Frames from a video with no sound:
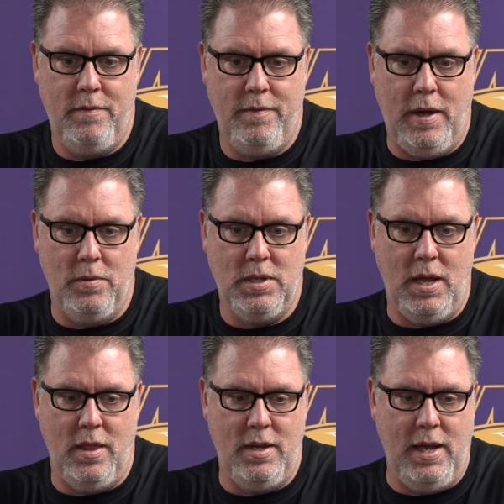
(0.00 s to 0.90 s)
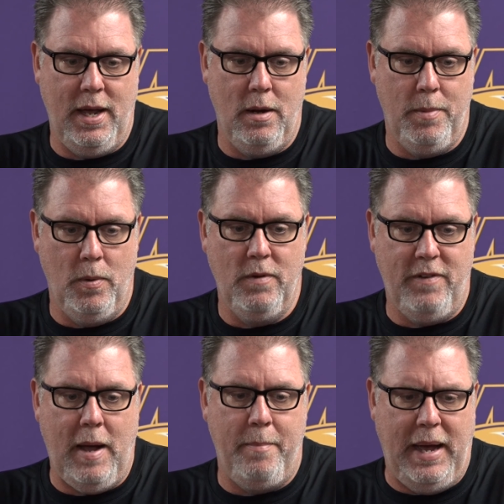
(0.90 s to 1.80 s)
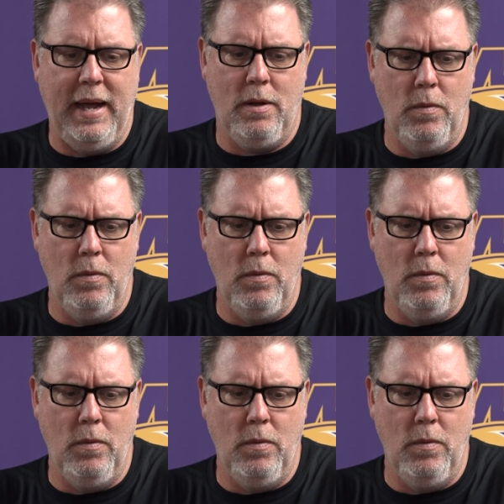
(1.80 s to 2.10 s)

that was kind of the dagger. But we fought back,